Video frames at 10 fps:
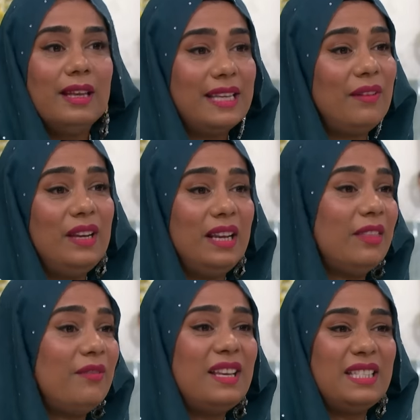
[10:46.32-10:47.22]
Definitely.
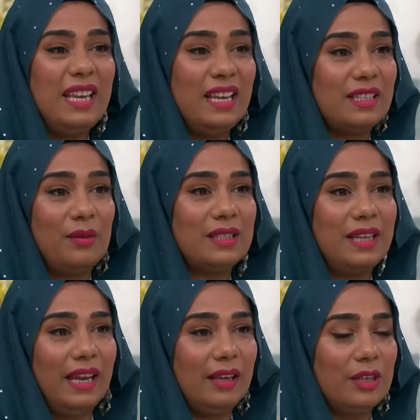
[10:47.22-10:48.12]
The first thing is, I would
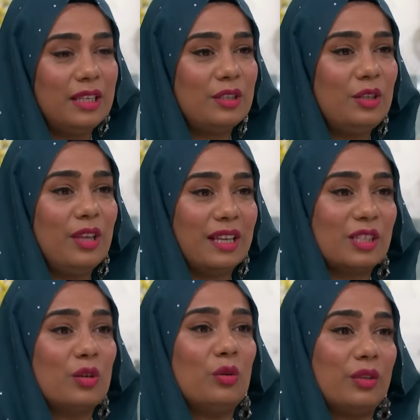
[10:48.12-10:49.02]
say, is do that
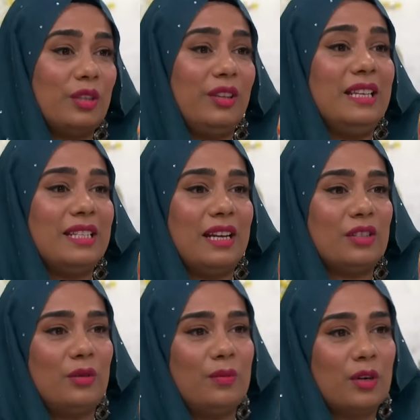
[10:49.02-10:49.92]
score, so the
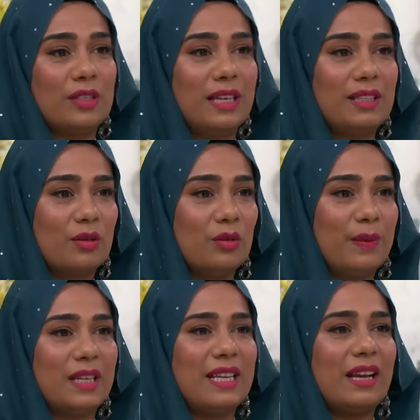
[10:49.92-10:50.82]
International Prostate Score,
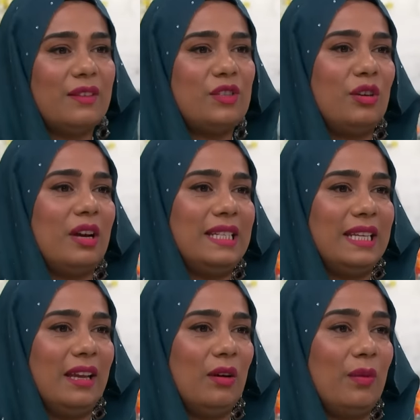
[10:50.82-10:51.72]
because that gives you an
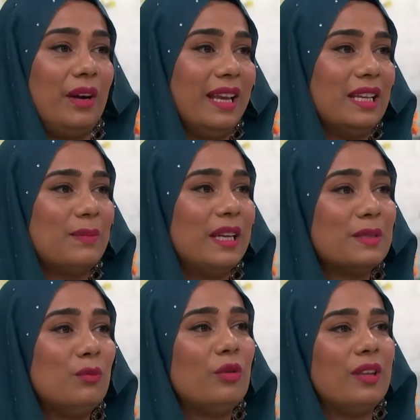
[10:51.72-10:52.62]
idea of where it is. But
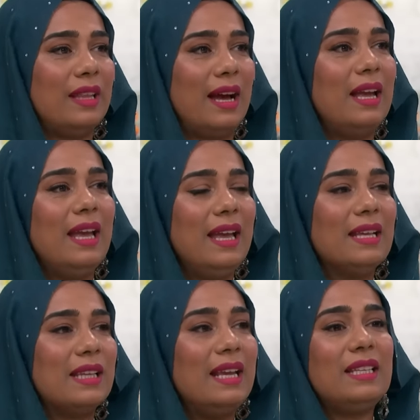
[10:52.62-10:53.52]
it's more than that.
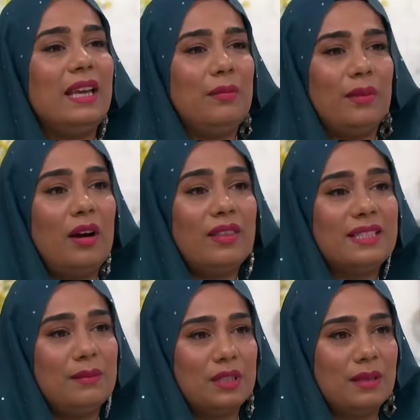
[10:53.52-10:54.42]
It's, is it are the
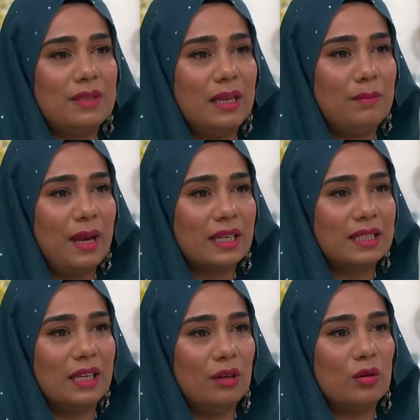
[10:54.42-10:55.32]
symptoms
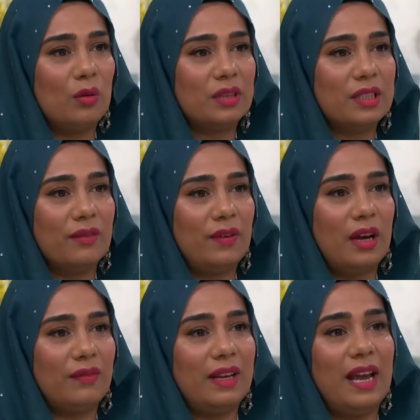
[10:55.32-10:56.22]
impacting your quality of
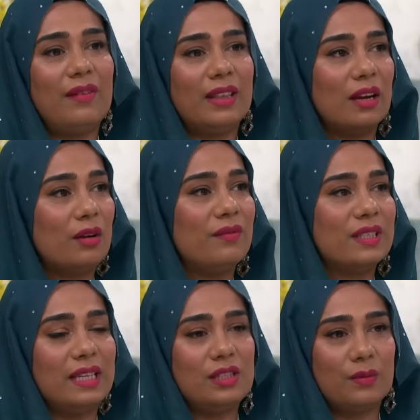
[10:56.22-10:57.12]
life? And having that
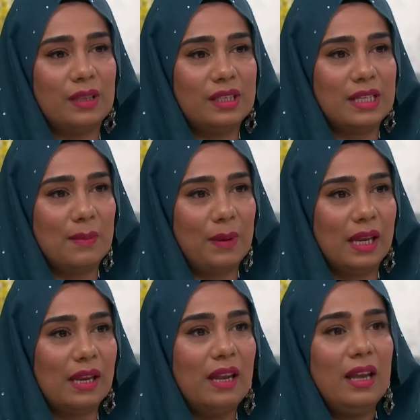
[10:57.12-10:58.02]
conversation with the
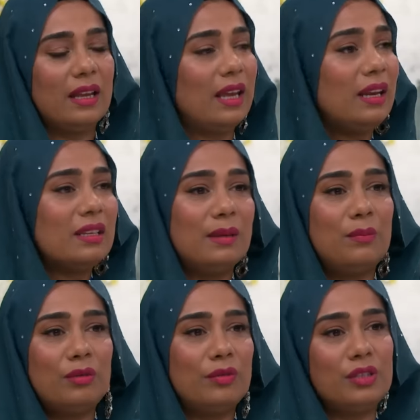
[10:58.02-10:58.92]
GP. Getting a
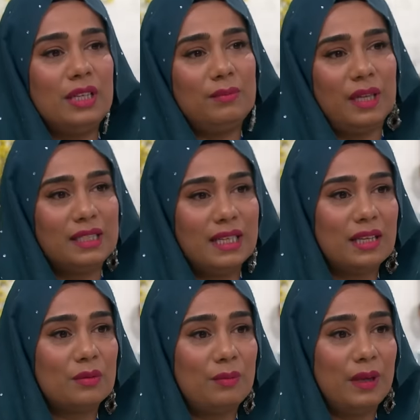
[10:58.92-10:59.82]
simple routine blood
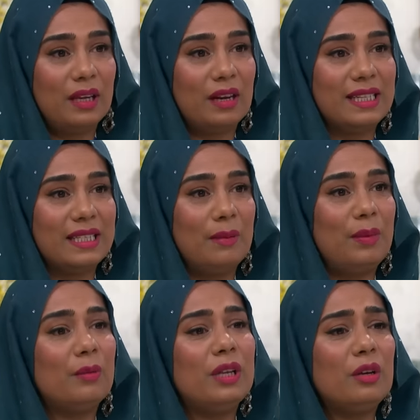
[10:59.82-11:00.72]
test would be an idea,
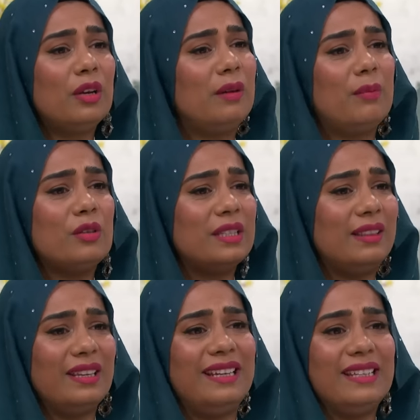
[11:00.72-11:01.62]
but we look at mostly
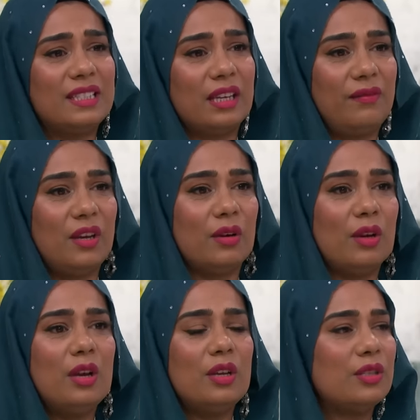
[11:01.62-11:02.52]
the holistic view.
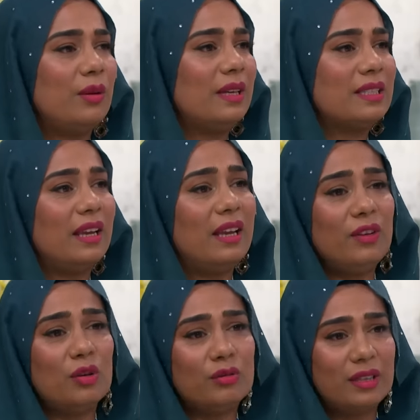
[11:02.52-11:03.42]
So it's like if
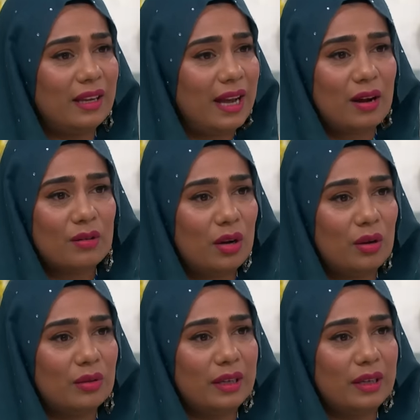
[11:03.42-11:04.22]
your uh, alcohol